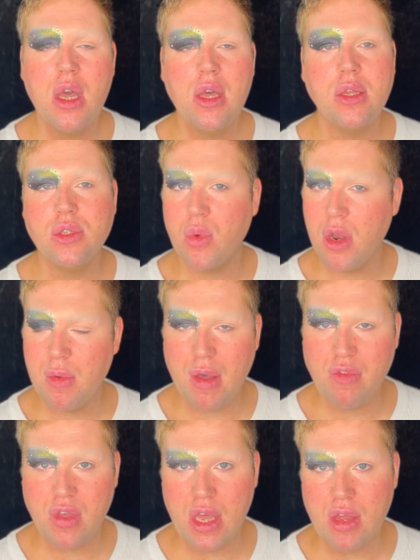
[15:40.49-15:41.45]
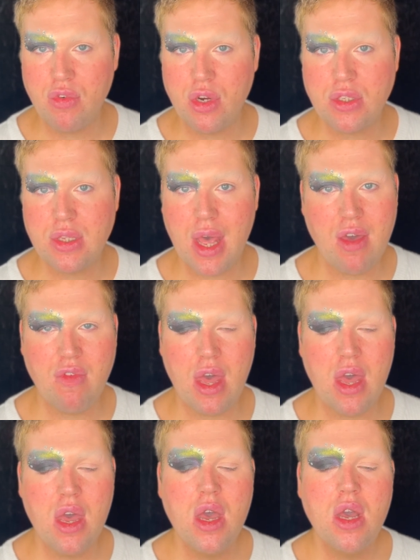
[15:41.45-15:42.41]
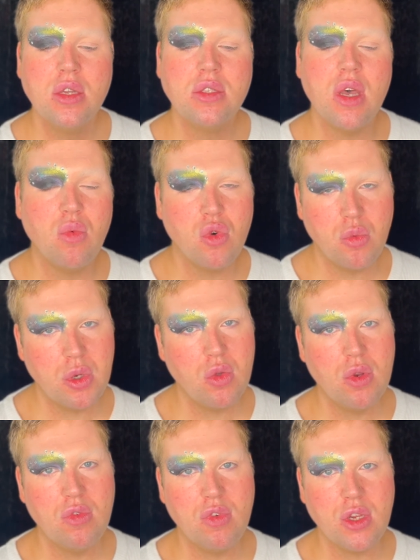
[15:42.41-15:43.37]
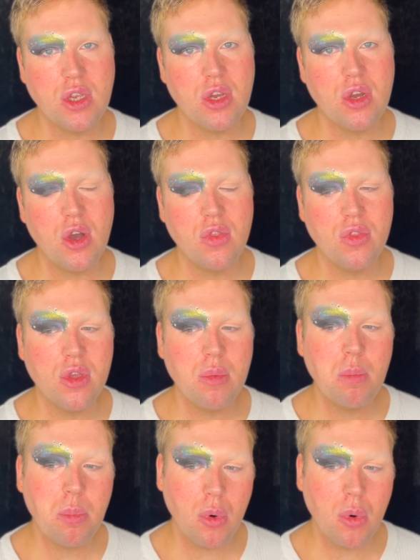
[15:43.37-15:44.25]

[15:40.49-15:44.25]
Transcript: It's one of my favorites ever, so I will be doing a video on them.